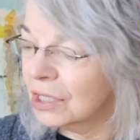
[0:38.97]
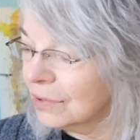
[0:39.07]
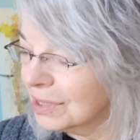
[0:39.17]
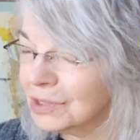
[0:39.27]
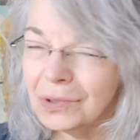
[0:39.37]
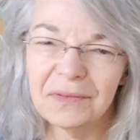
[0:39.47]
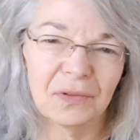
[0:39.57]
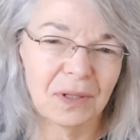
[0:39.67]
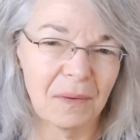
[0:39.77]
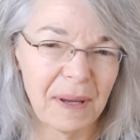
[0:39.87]
You can sort of
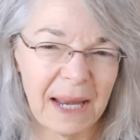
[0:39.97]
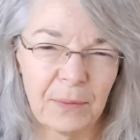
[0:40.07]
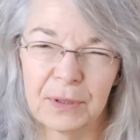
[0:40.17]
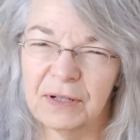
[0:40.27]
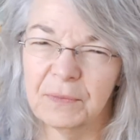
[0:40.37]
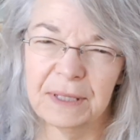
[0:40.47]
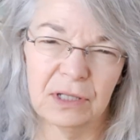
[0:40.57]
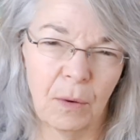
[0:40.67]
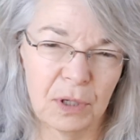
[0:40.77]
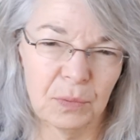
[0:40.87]
do it on paper, but you have to be
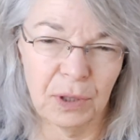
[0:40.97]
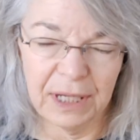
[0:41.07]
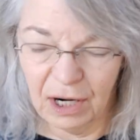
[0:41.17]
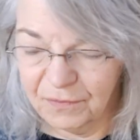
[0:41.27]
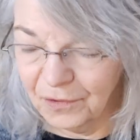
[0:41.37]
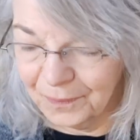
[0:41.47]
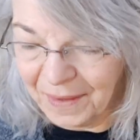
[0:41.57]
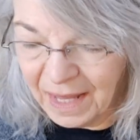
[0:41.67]
so much more careful.